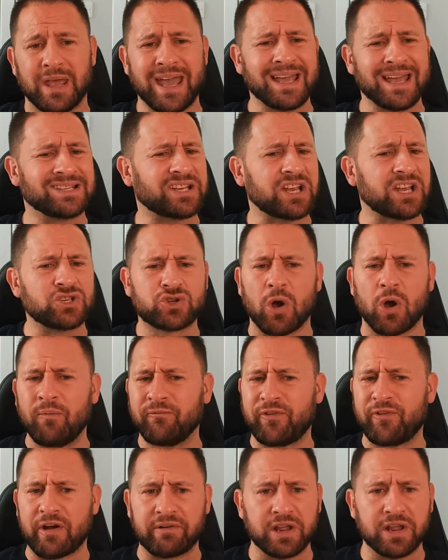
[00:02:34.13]
Eze's
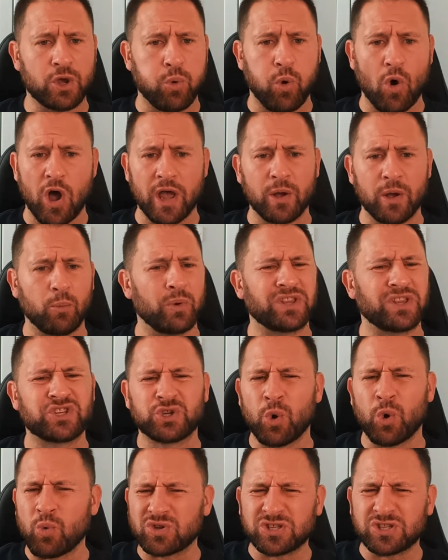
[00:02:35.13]
gone very quiet. We
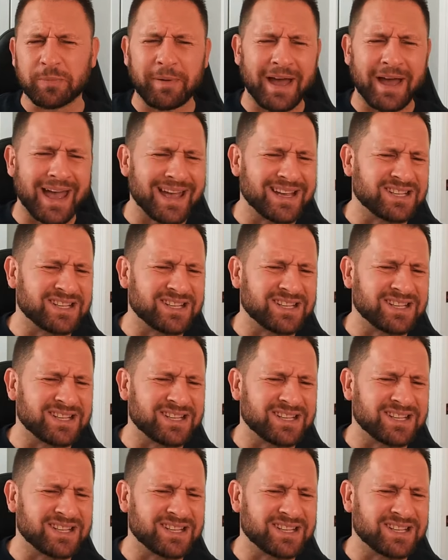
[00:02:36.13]
talked about